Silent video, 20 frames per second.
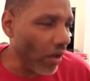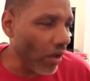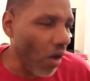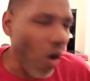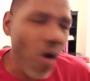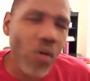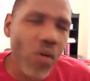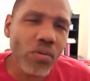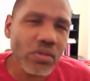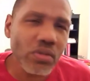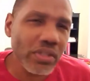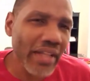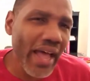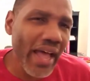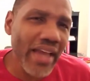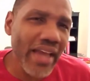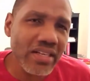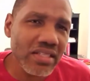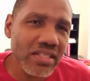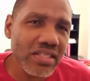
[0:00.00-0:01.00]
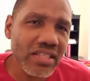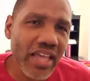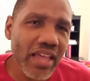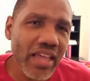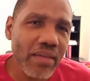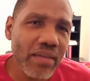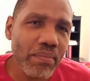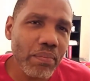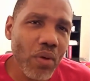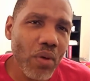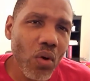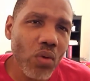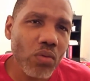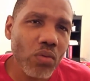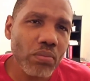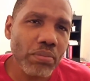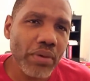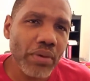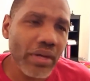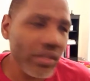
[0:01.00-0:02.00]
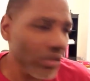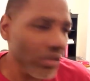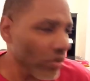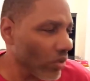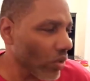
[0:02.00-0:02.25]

all not in the same boat, but